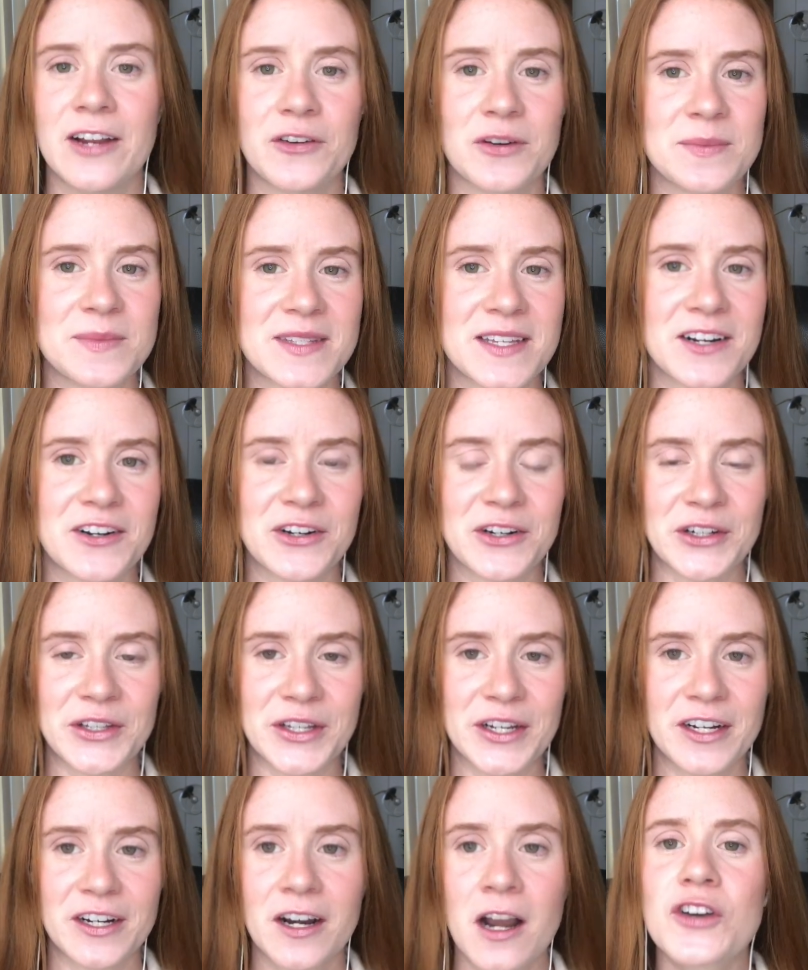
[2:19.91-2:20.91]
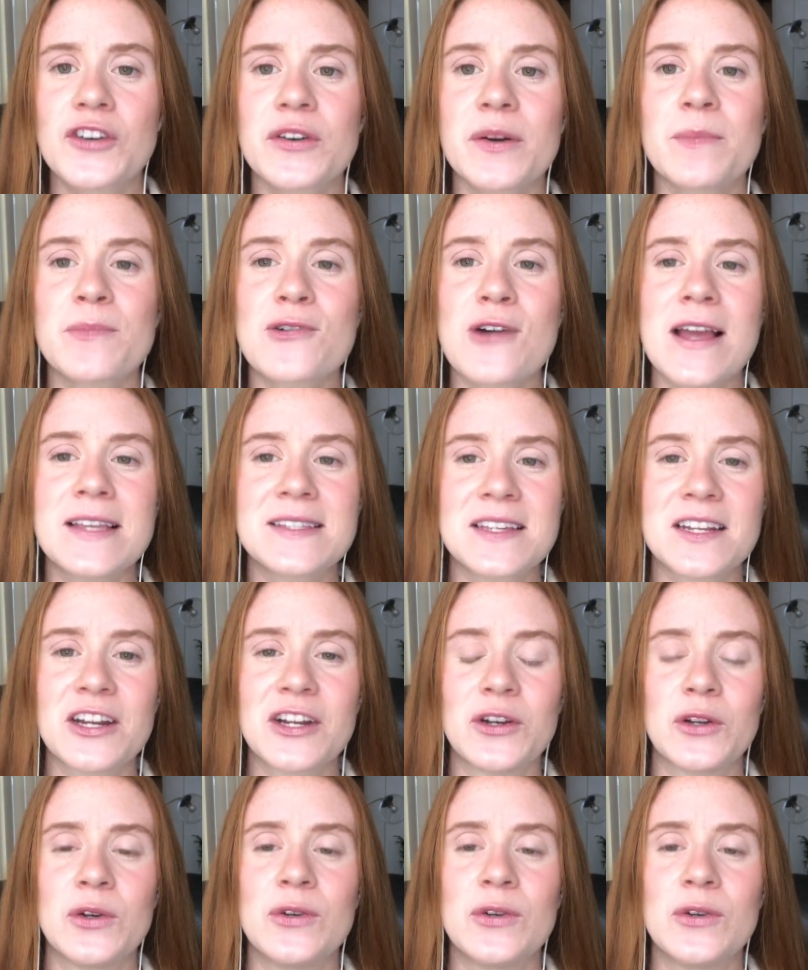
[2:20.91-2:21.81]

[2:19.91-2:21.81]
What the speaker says: Ingraham said earlier, under a president